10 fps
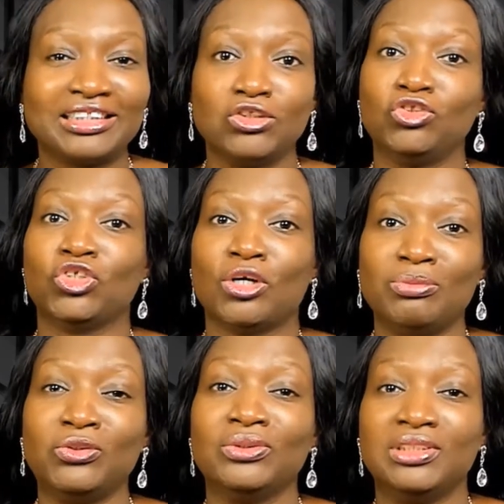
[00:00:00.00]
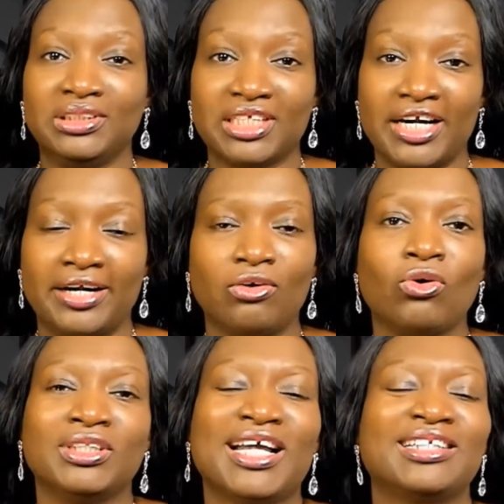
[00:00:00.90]
the job you desire,
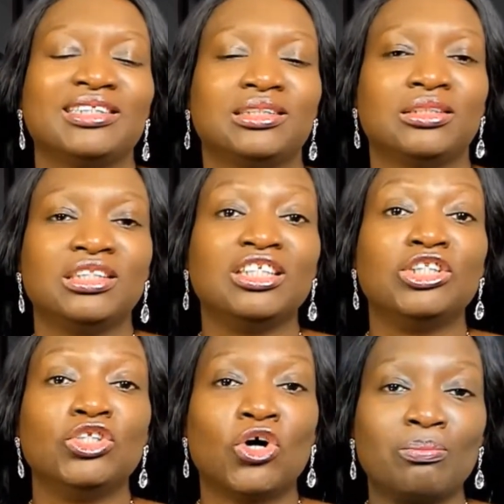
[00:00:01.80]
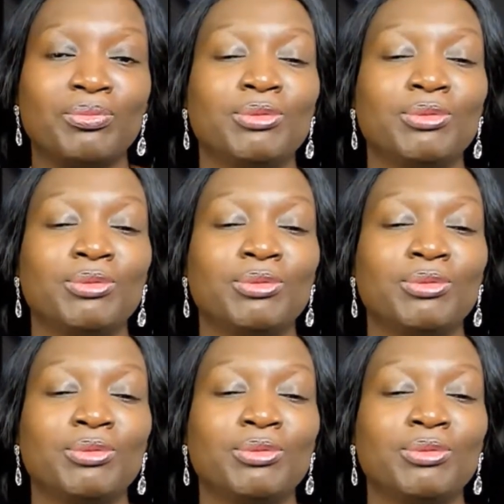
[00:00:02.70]
or that is the norm.